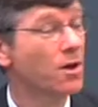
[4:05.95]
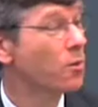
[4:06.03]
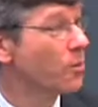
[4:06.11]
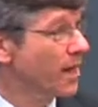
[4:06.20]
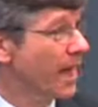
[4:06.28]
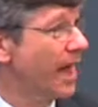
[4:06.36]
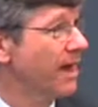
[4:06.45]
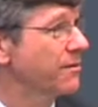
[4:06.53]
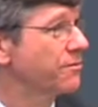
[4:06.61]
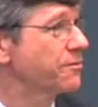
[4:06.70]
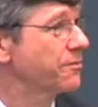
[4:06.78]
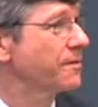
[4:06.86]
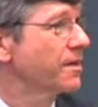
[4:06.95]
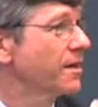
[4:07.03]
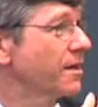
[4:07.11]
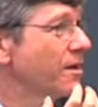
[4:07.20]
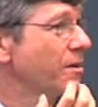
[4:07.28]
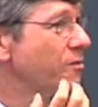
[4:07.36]
we have
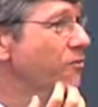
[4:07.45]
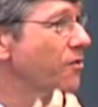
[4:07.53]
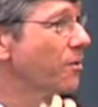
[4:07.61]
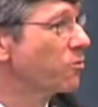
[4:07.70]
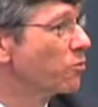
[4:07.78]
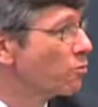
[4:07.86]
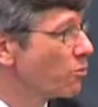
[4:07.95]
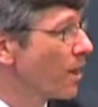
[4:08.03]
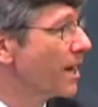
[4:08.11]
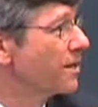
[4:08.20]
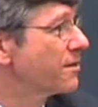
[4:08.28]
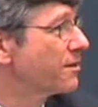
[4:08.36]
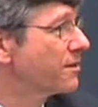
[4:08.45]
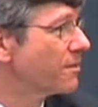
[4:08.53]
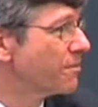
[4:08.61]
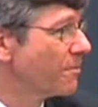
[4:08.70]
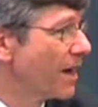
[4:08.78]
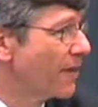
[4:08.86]
some great
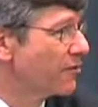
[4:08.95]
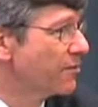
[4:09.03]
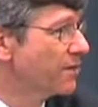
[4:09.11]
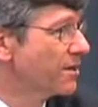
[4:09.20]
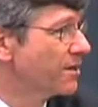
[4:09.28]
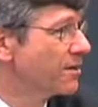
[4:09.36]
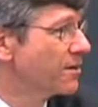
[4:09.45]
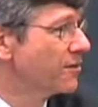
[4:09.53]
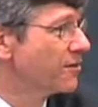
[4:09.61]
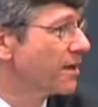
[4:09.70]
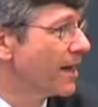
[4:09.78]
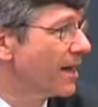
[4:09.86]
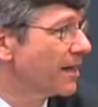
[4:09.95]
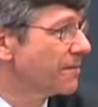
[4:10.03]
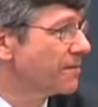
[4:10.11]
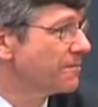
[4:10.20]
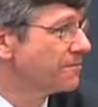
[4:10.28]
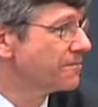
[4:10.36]
possibilities at hand,